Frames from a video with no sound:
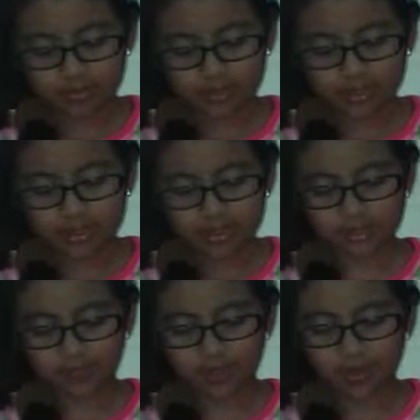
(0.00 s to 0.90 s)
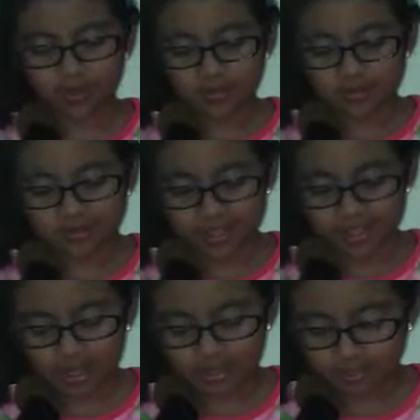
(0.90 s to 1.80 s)
This is the front Rarity
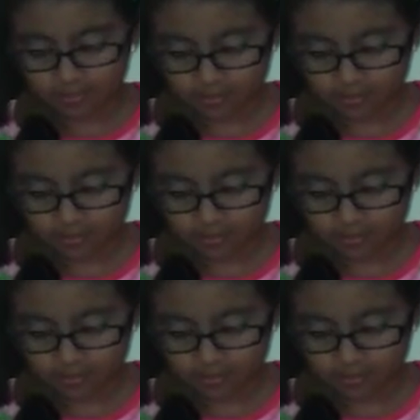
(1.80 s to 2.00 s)
hair.